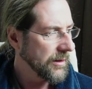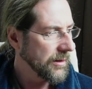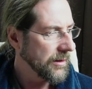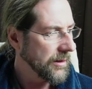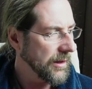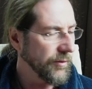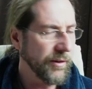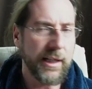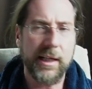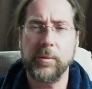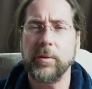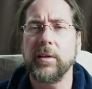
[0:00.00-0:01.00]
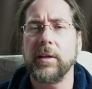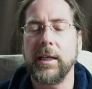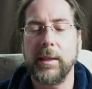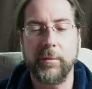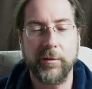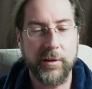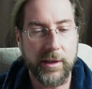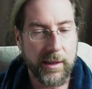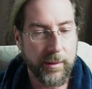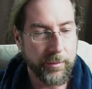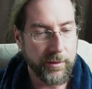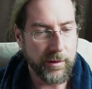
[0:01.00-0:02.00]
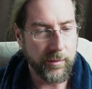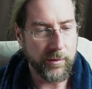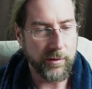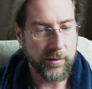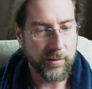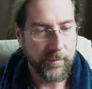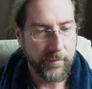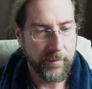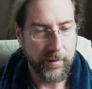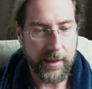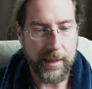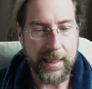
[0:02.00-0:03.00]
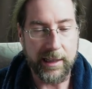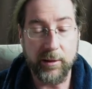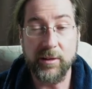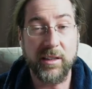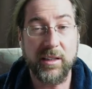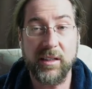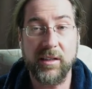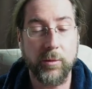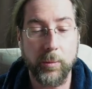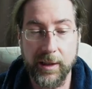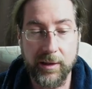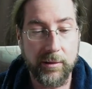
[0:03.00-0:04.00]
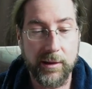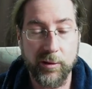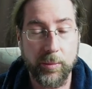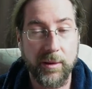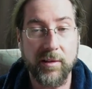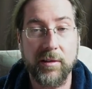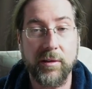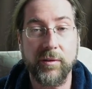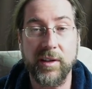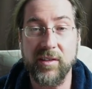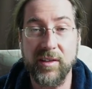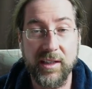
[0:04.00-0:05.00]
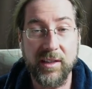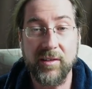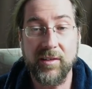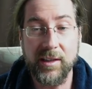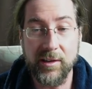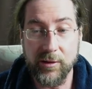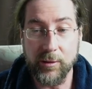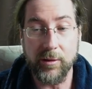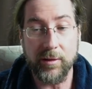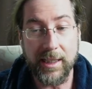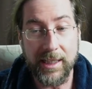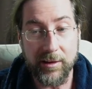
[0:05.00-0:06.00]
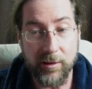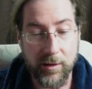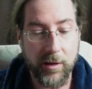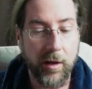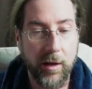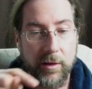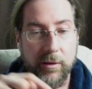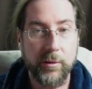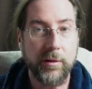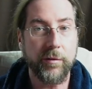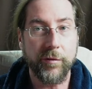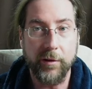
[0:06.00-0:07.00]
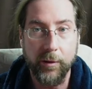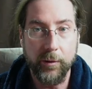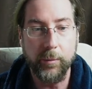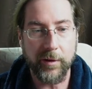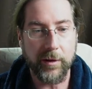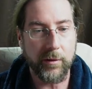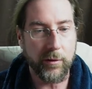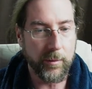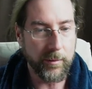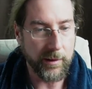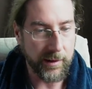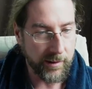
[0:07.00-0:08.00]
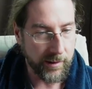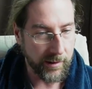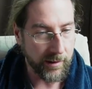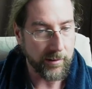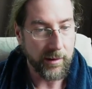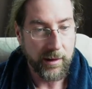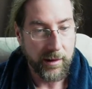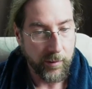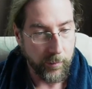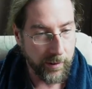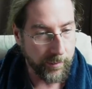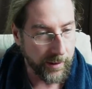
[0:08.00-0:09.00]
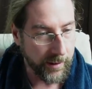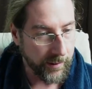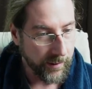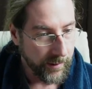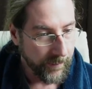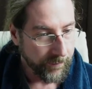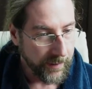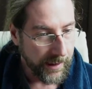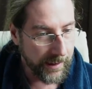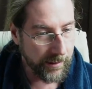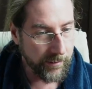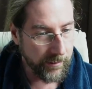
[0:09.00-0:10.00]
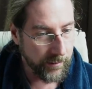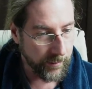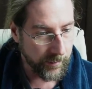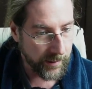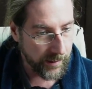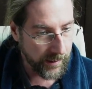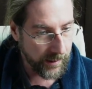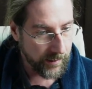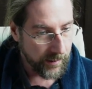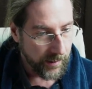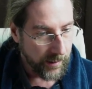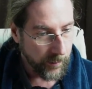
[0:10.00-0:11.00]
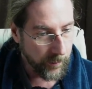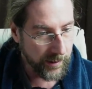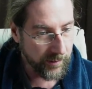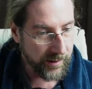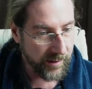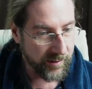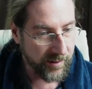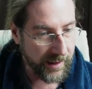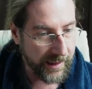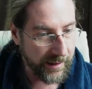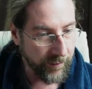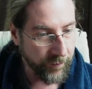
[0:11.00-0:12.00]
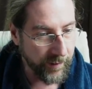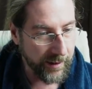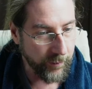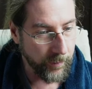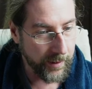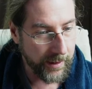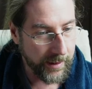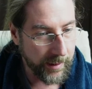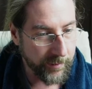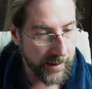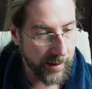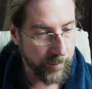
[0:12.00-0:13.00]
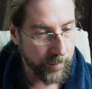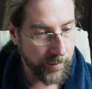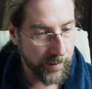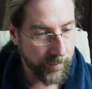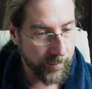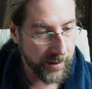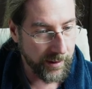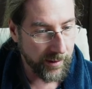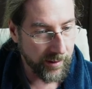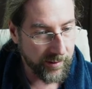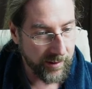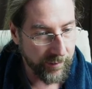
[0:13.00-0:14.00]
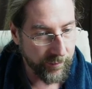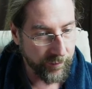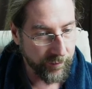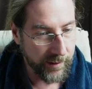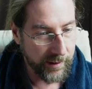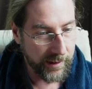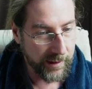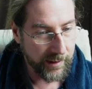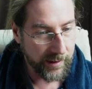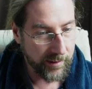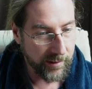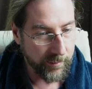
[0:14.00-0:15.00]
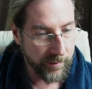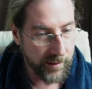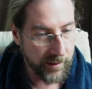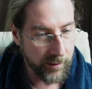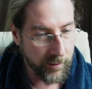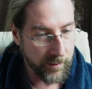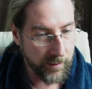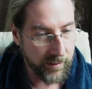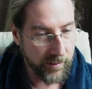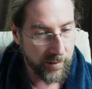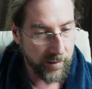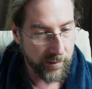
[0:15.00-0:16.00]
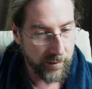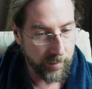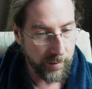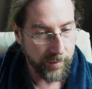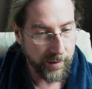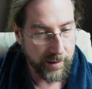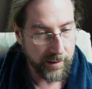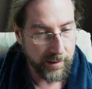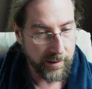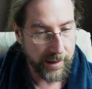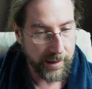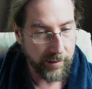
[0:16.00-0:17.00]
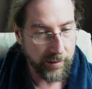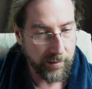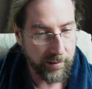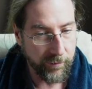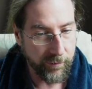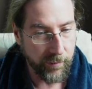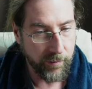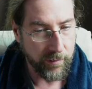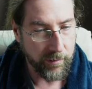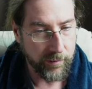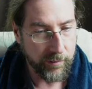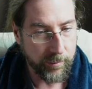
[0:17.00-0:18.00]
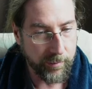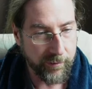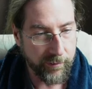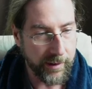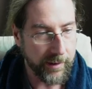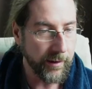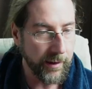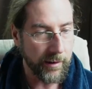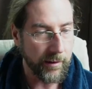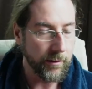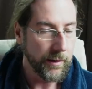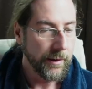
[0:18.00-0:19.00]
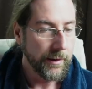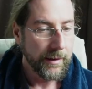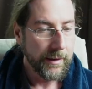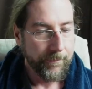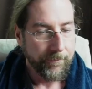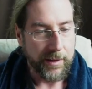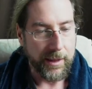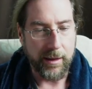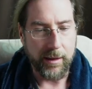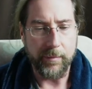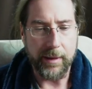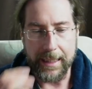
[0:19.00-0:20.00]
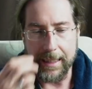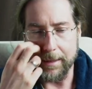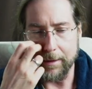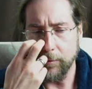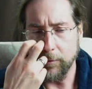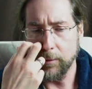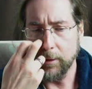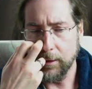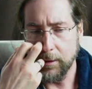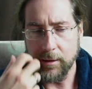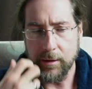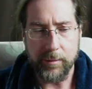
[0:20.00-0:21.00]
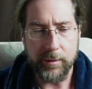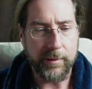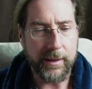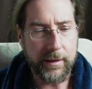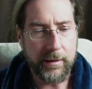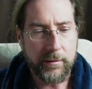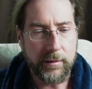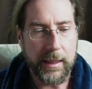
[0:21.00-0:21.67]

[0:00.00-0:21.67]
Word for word: I forgot what the name of the company was. Uh, I looked at it, it's way too expensive. It's easier to connect your car to your phone with your normal internet. Way better. Hello, uh, we did that. Will you test the ID5 when it comes out? Because I have a feeling that the material quality is going to be better than the ID3 and 4. Also big fan. Thank you. Um, uh, it's really gonna be better.